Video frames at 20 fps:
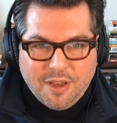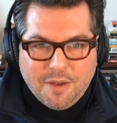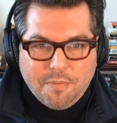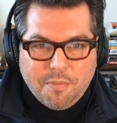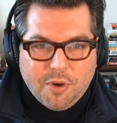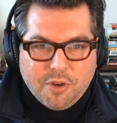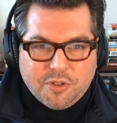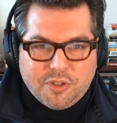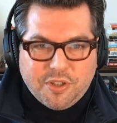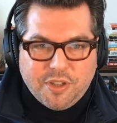
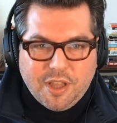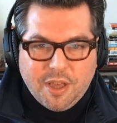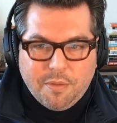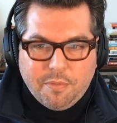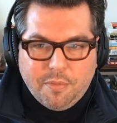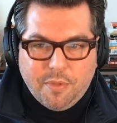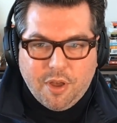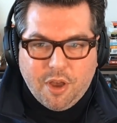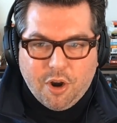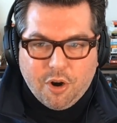Most of
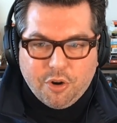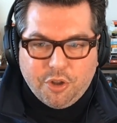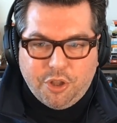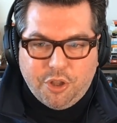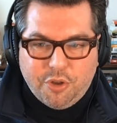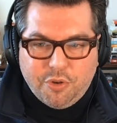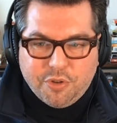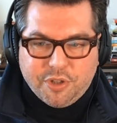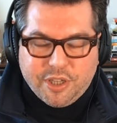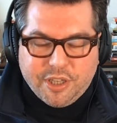them are
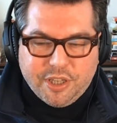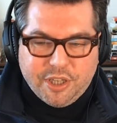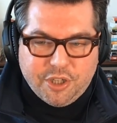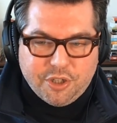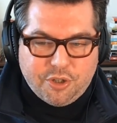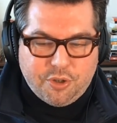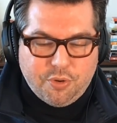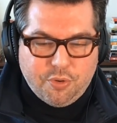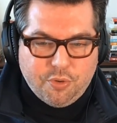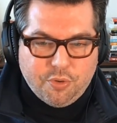using
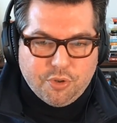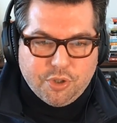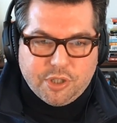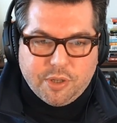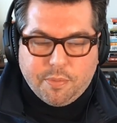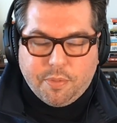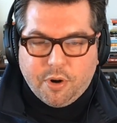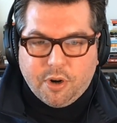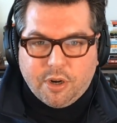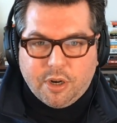these tools
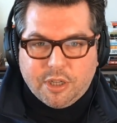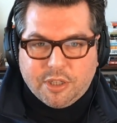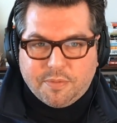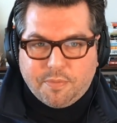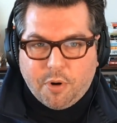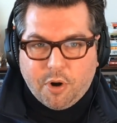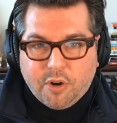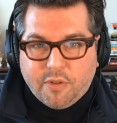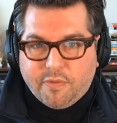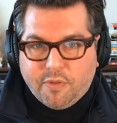as
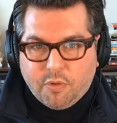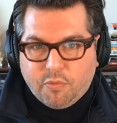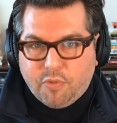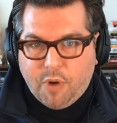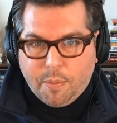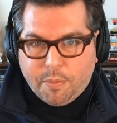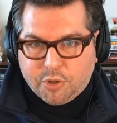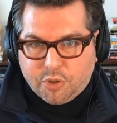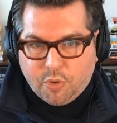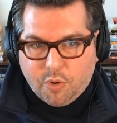part of a
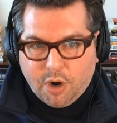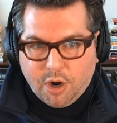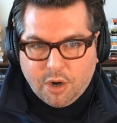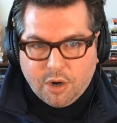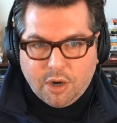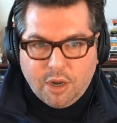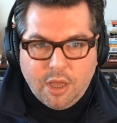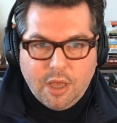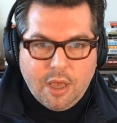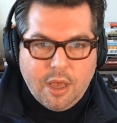
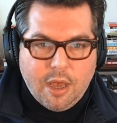repertoire,